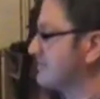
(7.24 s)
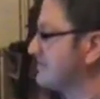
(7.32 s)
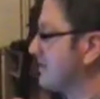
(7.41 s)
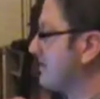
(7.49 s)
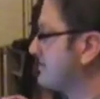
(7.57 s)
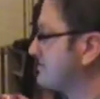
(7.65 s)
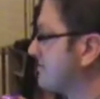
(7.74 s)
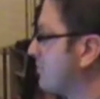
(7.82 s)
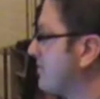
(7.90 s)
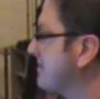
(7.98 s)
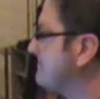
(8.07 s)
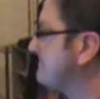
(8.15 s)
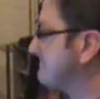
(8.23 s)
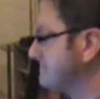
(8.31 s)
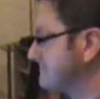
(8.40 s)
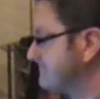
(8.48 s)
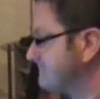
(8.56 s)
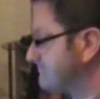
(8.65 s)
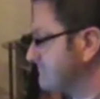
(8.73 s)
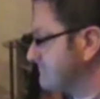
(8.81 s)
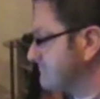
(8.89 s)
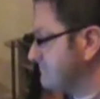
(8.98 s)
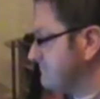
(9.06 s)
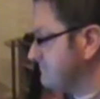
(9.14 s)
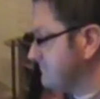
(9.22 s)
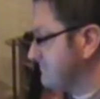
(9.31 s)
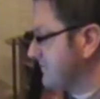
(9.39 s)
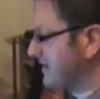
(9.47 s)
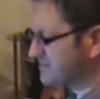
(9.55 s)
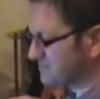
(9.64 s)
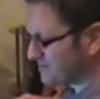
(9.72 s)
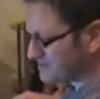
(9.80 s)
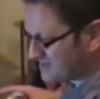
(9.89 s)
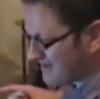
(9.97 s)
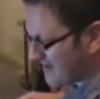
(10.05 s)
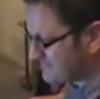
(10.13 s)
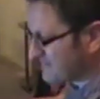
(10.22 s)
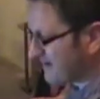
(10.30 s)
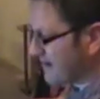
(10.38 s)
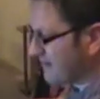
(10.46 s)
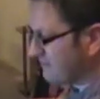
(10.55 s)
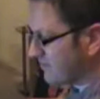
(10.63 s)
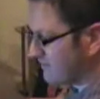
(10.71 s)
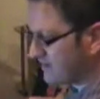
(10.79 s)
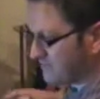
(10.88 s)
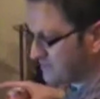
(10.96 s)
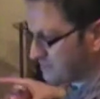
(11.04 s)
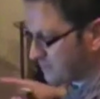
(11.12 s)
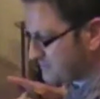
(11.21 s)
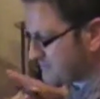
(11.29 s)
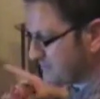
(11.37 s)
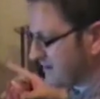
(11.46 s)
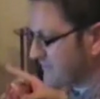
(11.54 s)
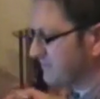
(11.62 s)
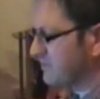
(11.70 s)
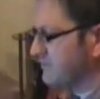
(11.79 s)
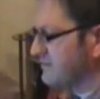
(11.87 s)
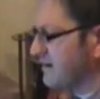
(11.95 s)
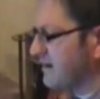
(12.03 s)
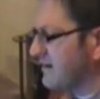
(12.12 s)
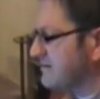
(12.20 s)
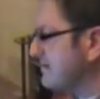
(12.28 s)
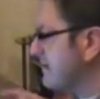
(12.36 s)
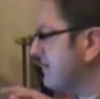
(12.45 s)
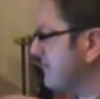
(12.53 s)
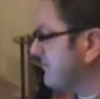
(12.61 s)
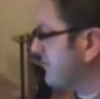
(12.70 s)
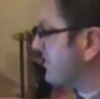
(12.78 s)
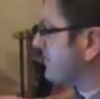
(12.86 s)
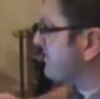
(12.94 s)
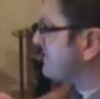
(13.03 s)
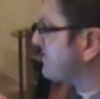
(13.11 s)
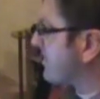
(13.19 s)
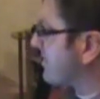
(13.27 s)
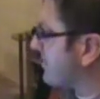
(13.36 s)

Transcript: is on somewhere. Not so much TAPS. I have nothing but respect for those guys. Don't get me started